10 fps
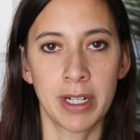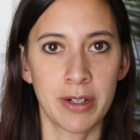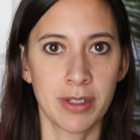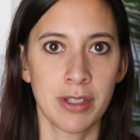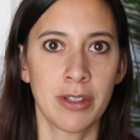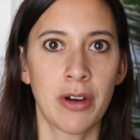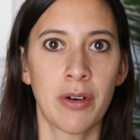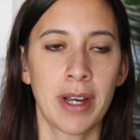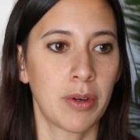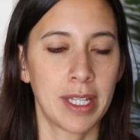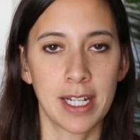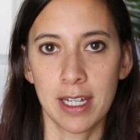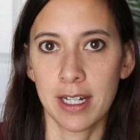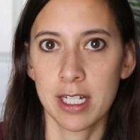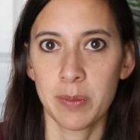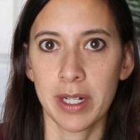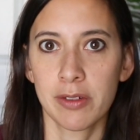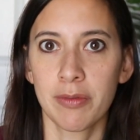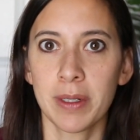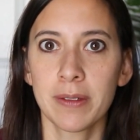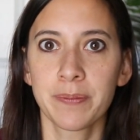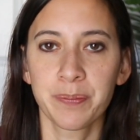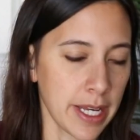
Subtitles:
readers to know what they can expect from you.